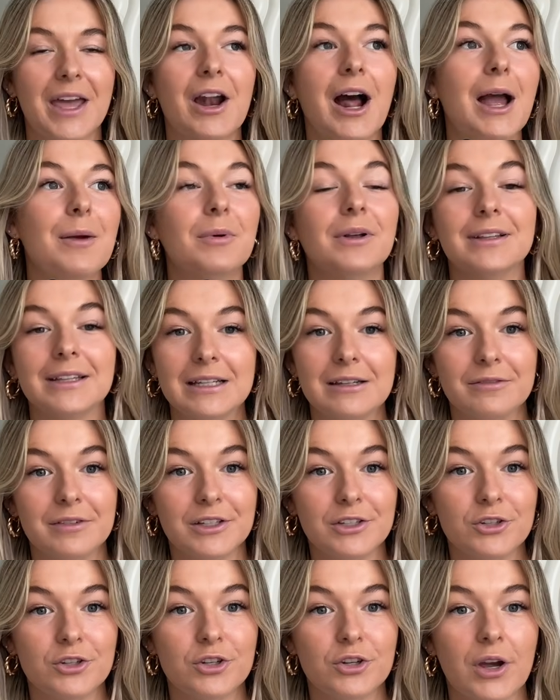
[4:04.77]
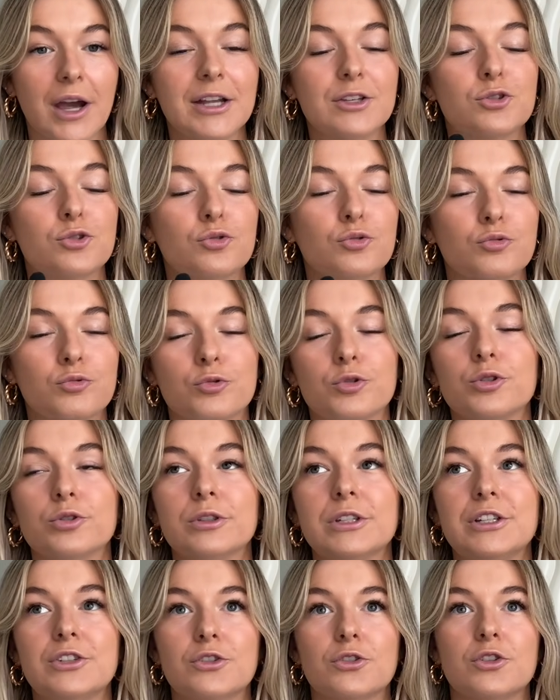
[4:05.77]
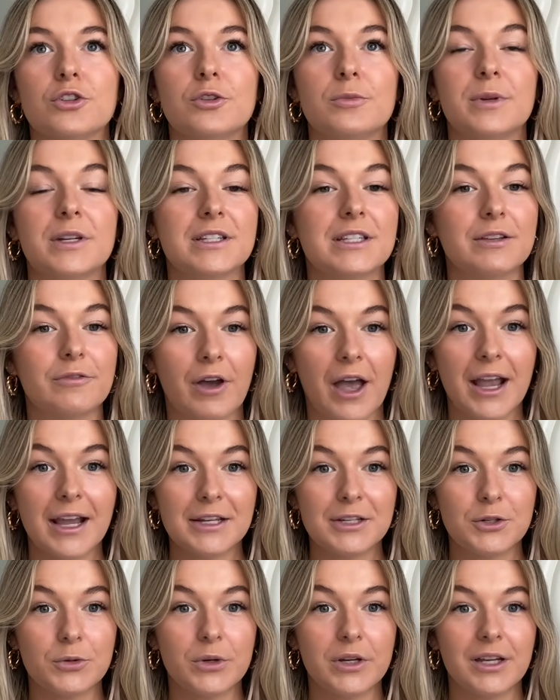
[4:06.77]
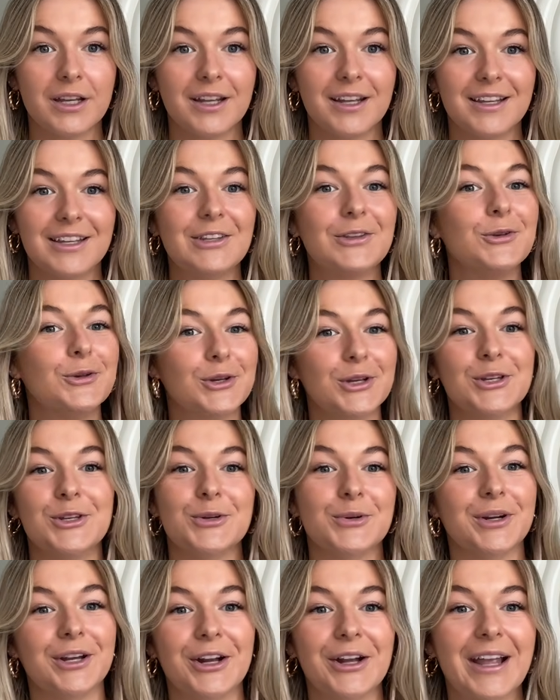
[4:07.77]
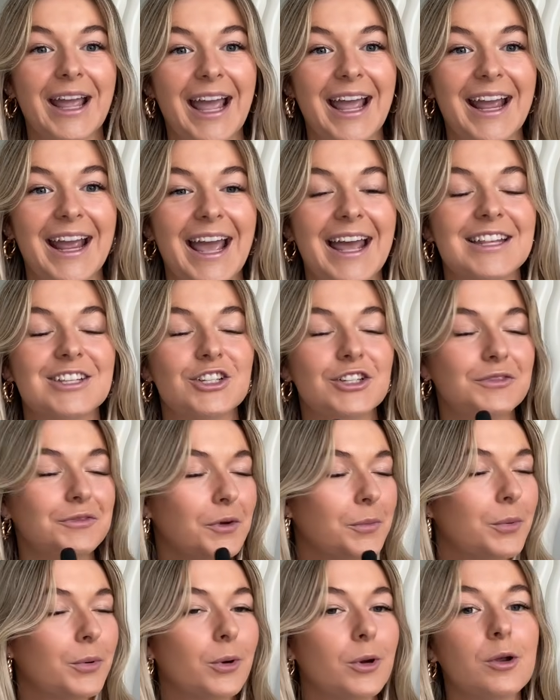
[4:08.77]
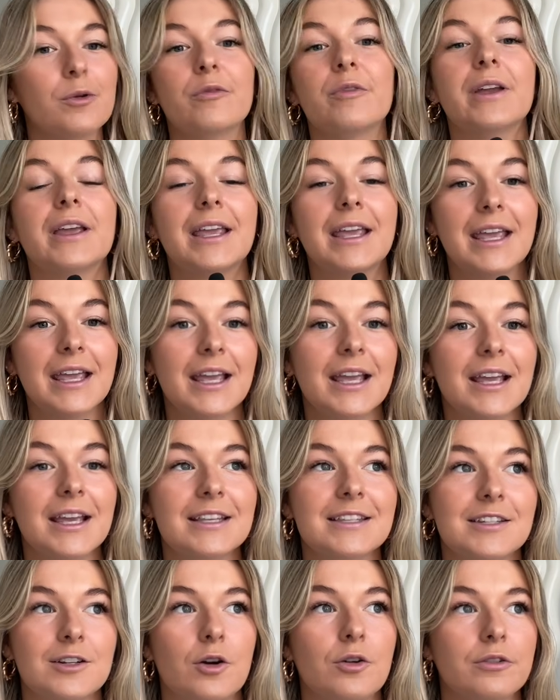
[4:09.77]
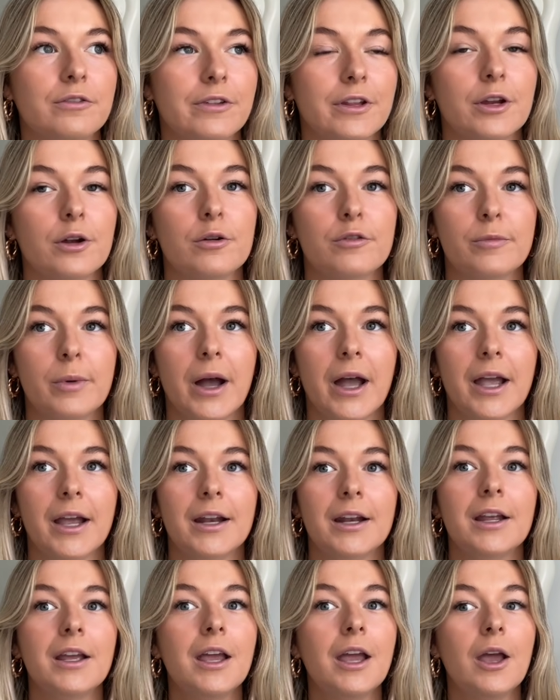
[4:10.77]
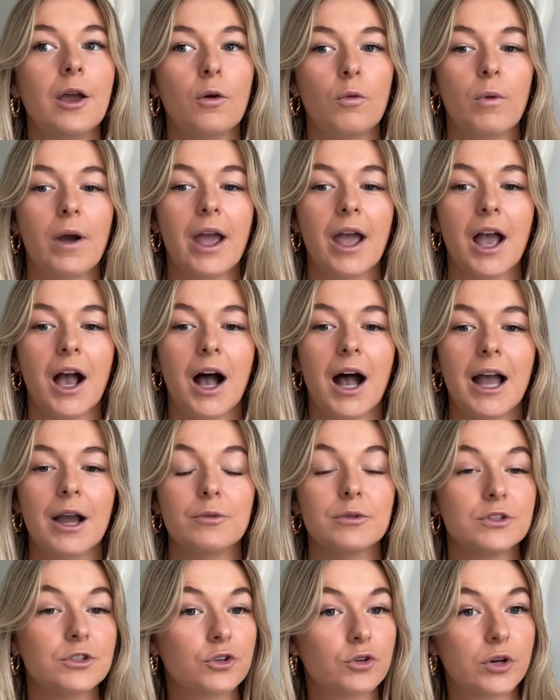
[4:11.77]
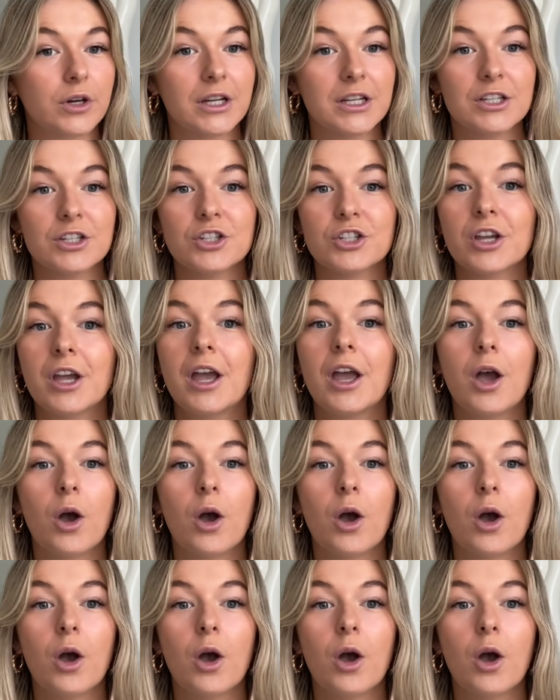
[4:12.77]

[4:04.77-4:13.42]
And I believe in you. I truly do, because if I can do it, you can do it, okay? And just for proof, here is an old video of mine where I was cringe,